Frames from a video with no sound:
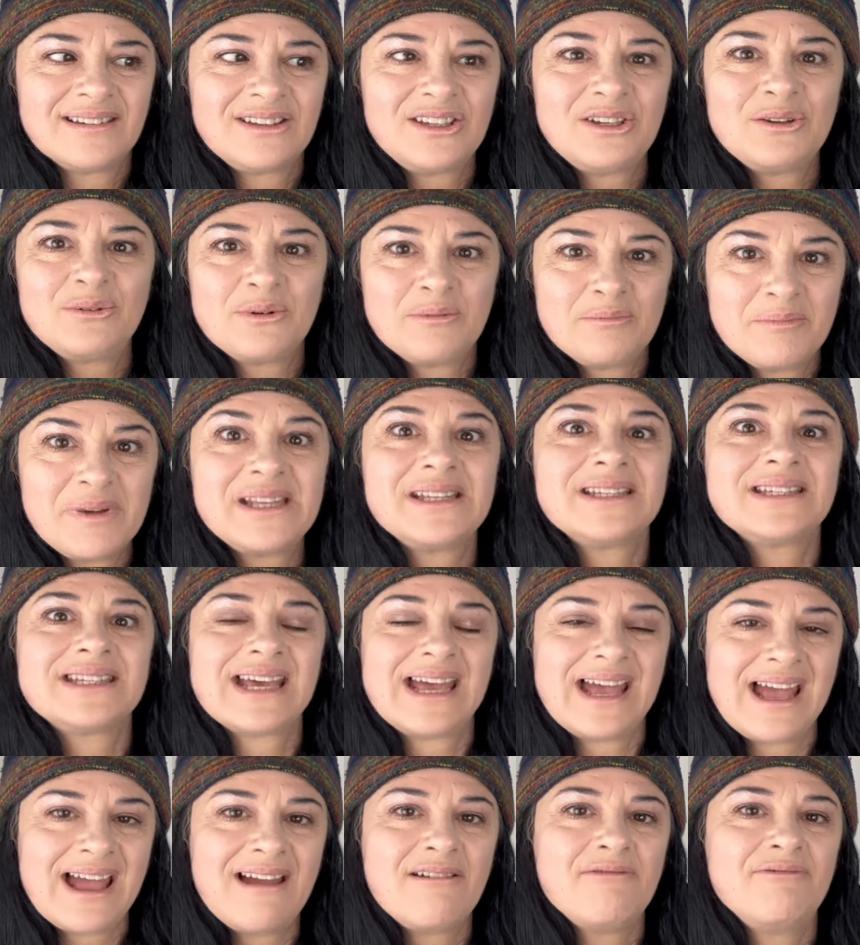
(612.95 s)
You were meant to
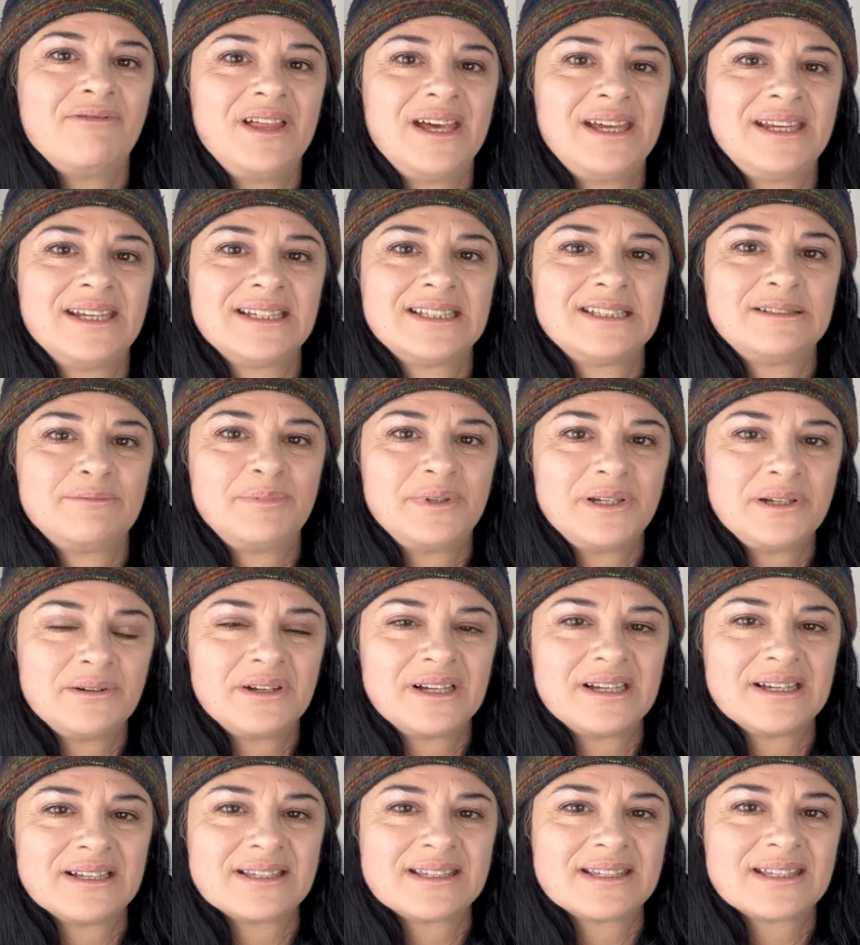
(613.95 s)
have that
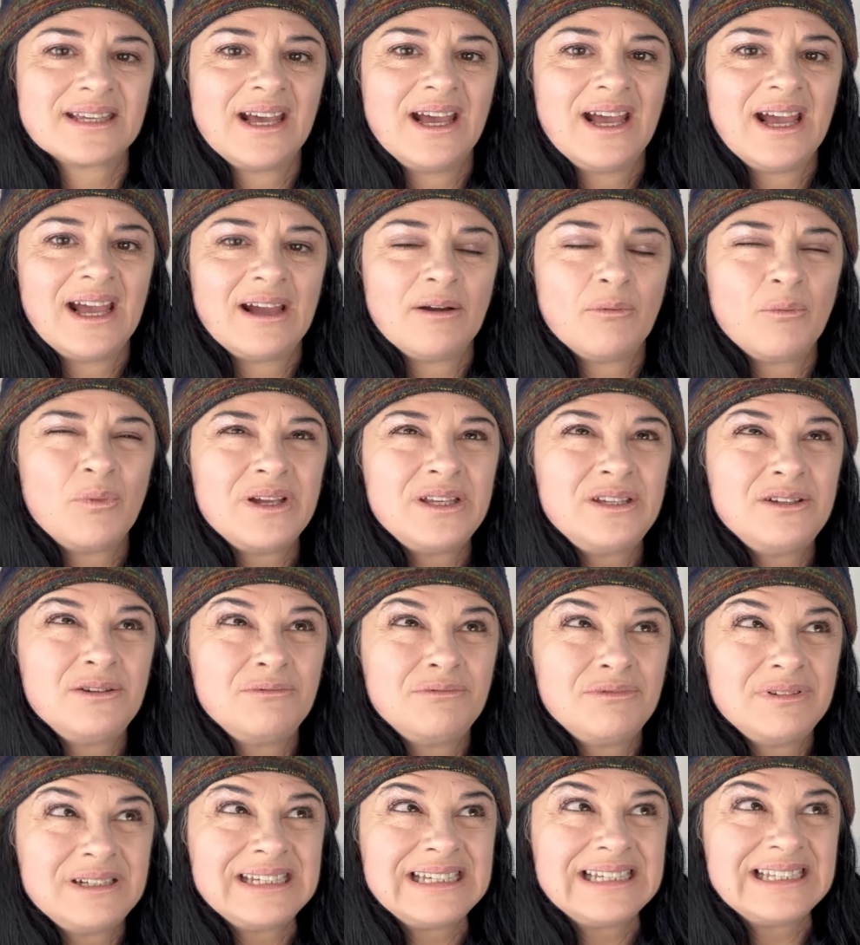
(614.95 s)
experience. And when you
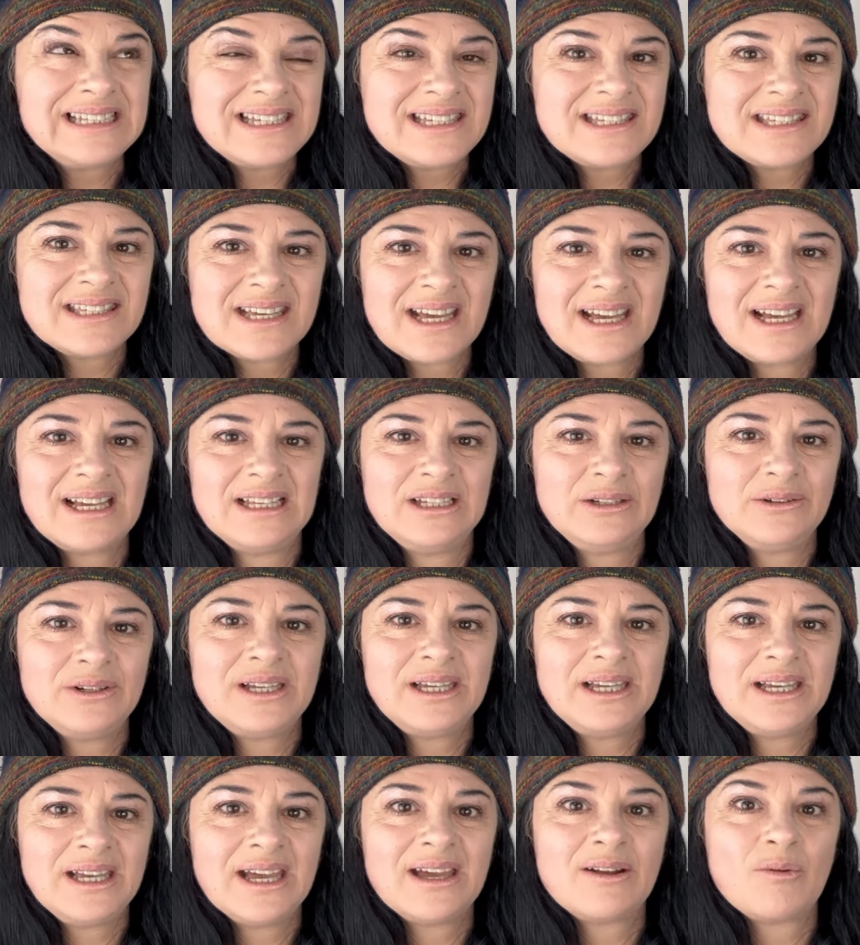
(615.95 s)
really start
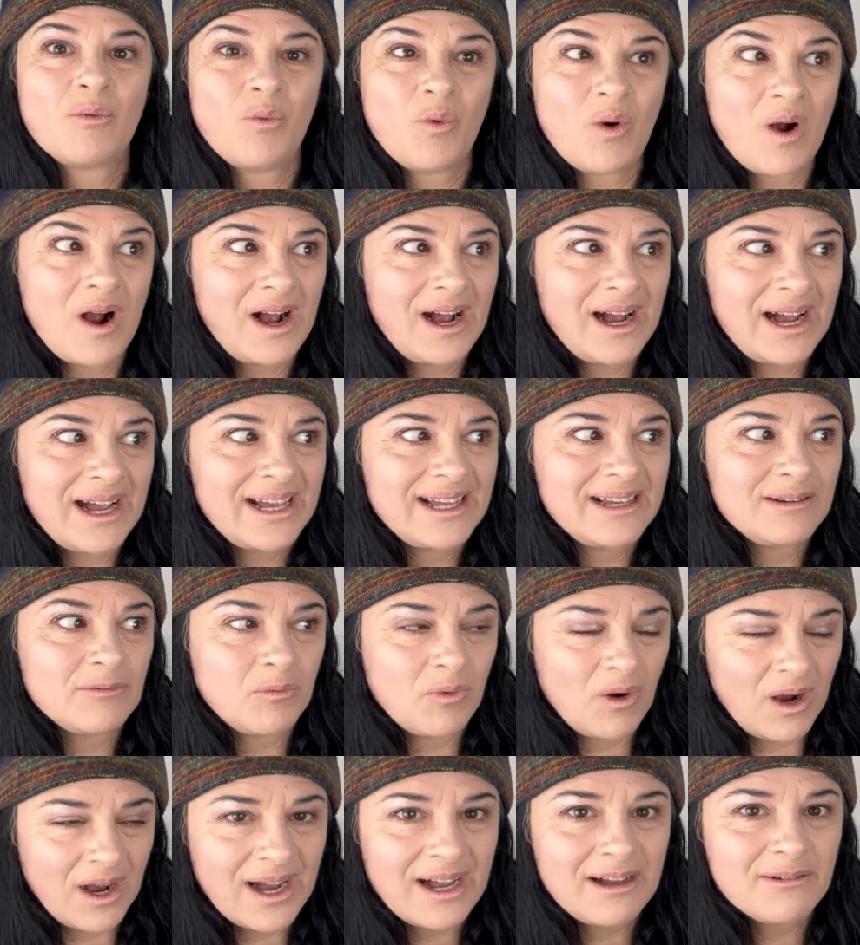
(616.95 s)
looking at why,
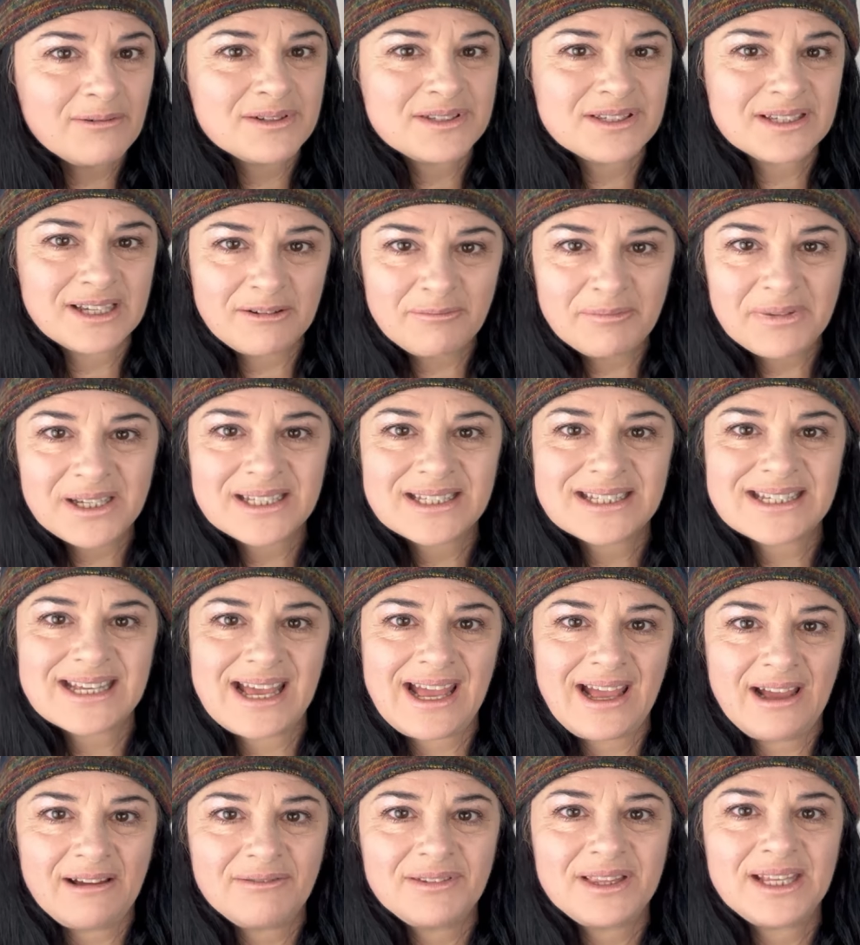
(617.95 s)
why was I meant to
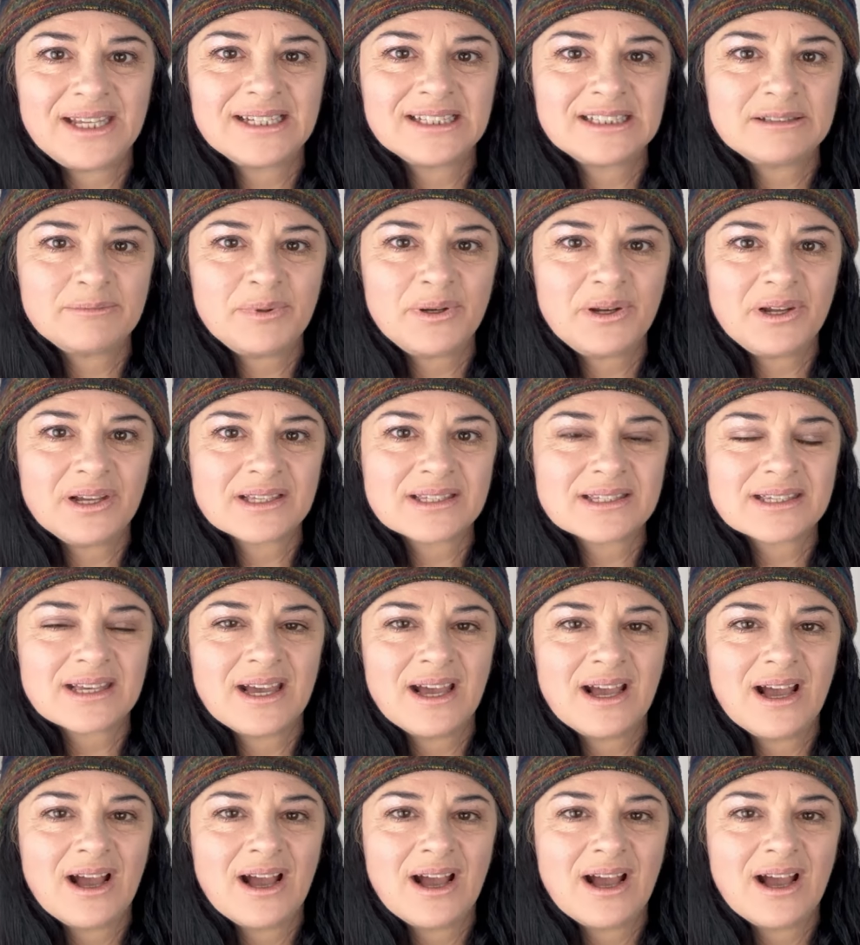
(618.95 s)
have that experience?